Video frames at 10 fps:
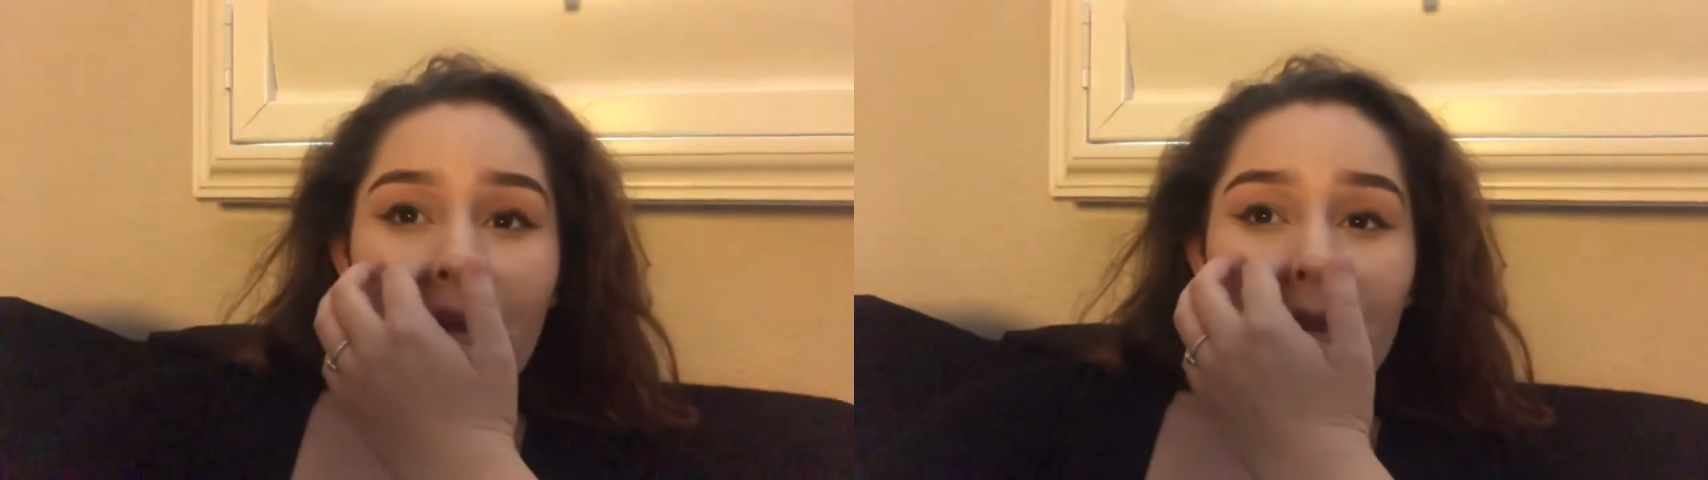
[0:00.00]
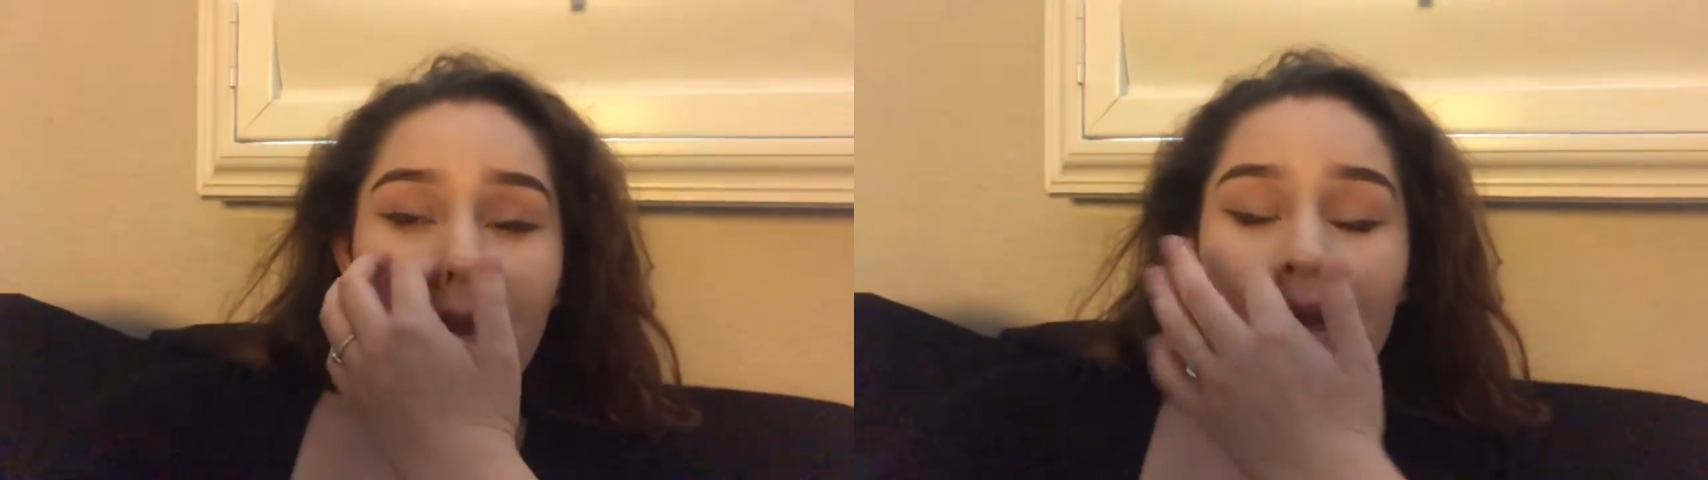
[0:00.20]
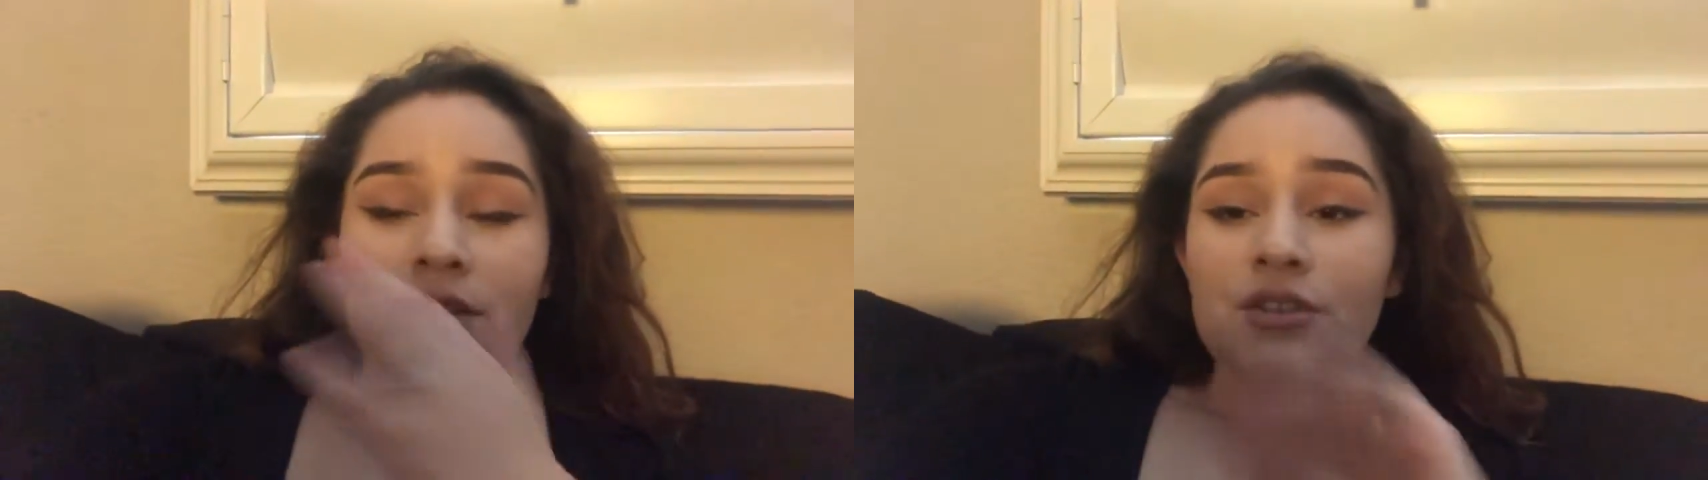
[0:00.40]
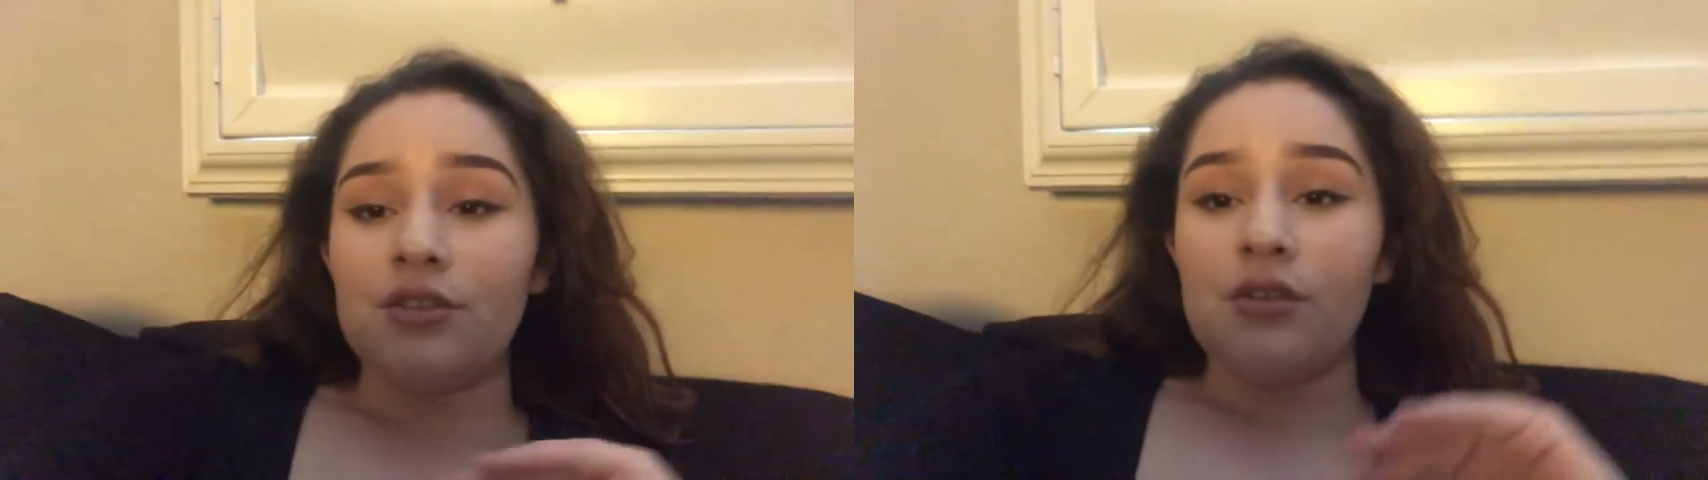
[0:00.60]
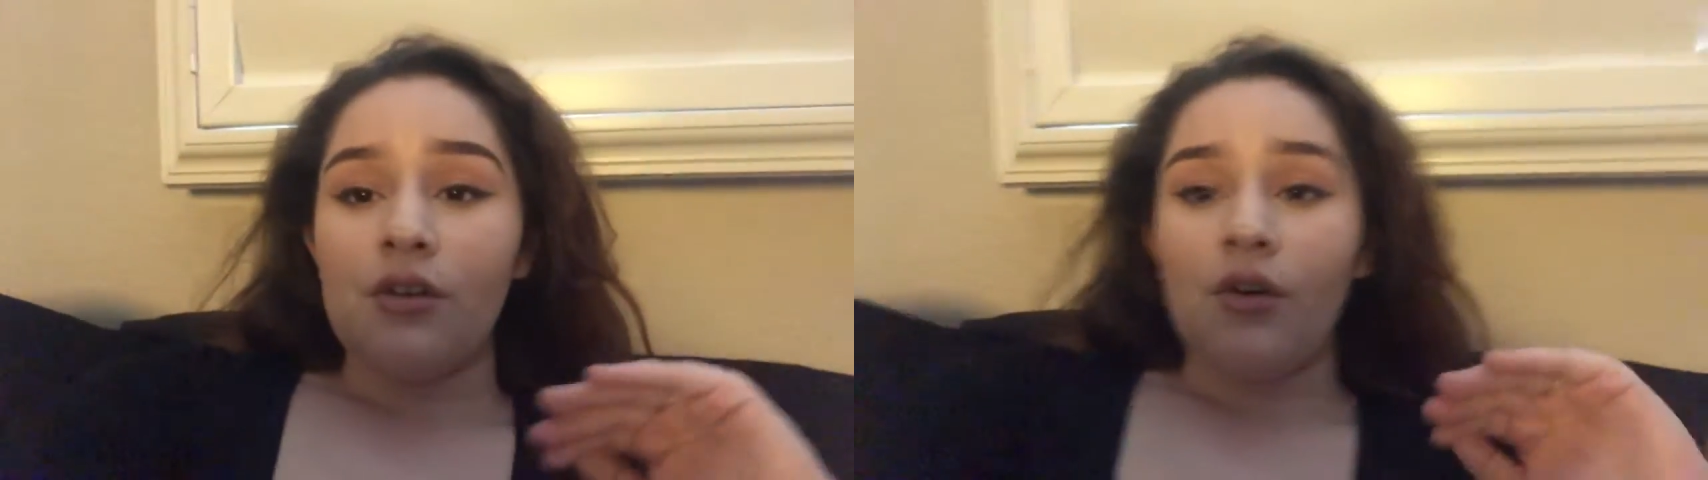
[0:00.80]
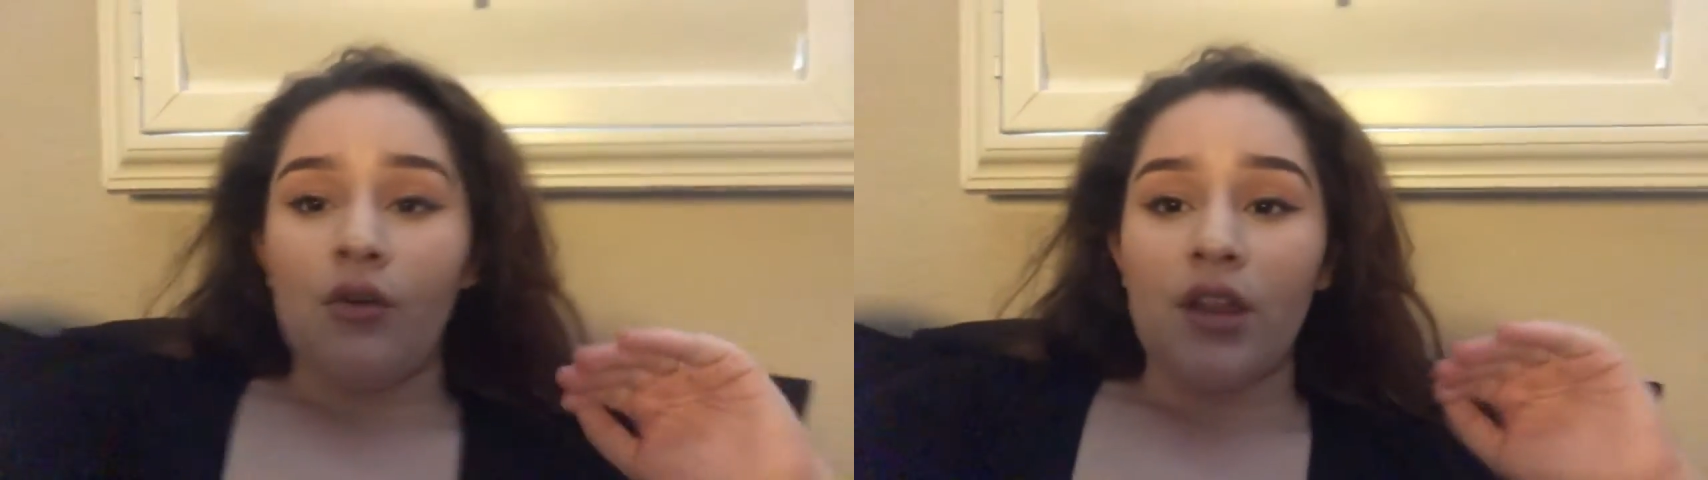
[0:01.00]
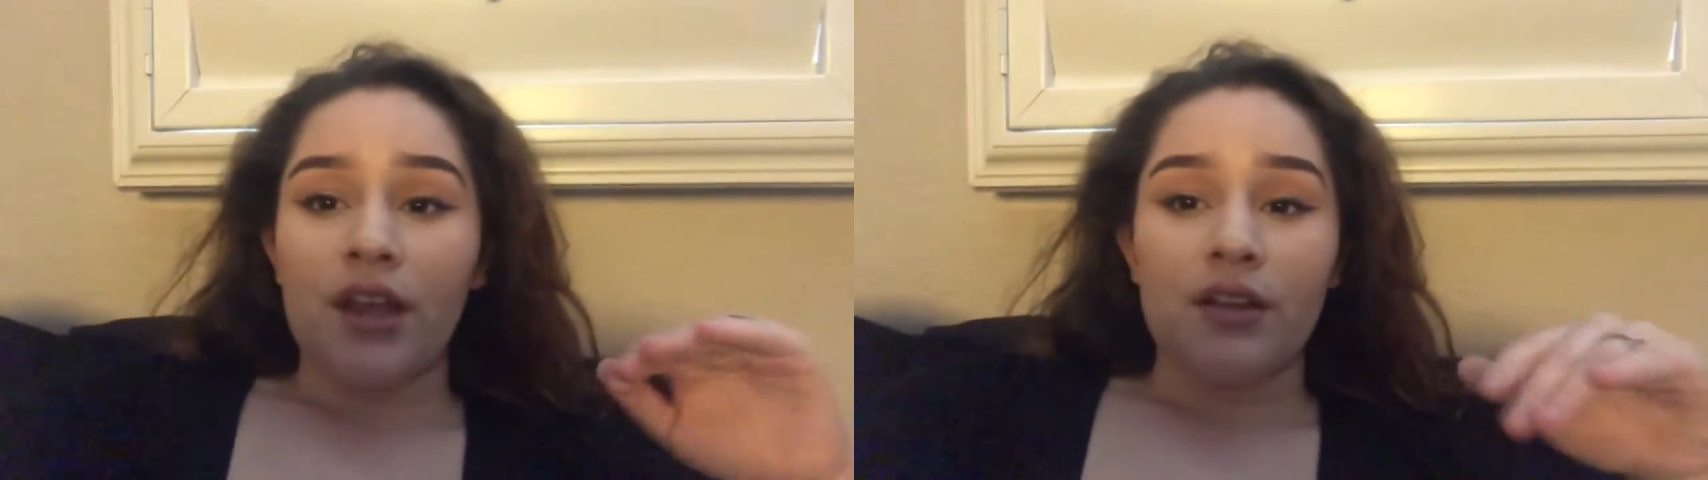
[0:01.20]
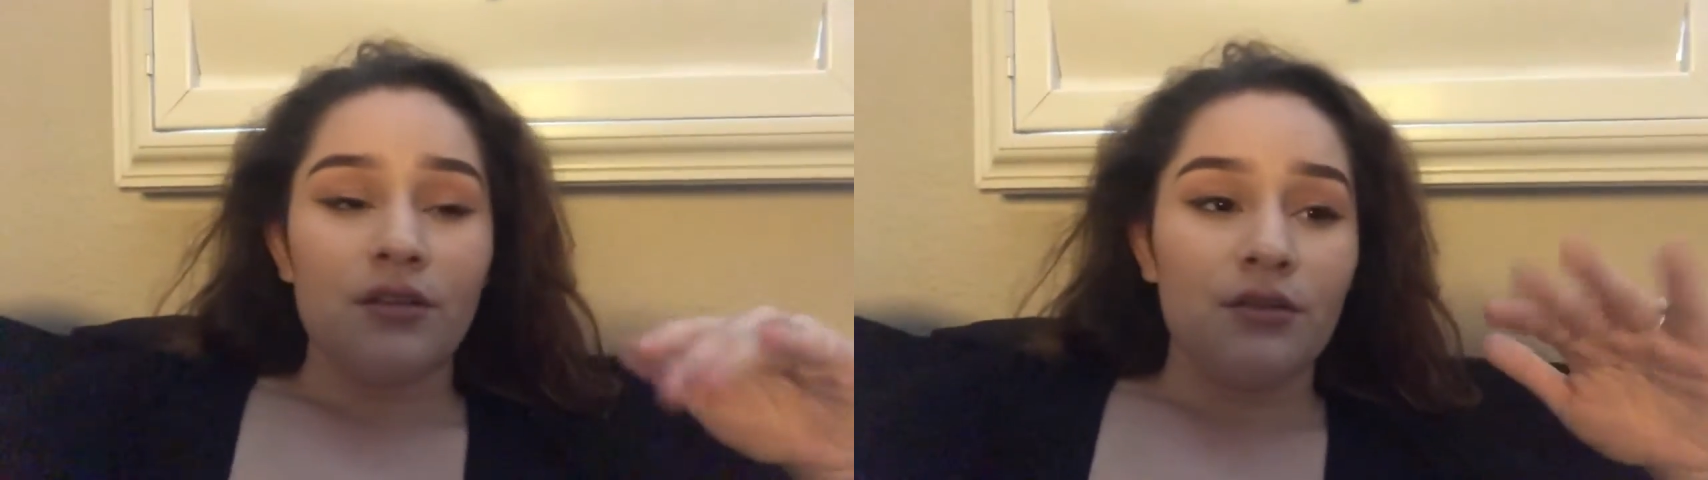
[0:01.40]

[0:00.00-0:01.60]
They took like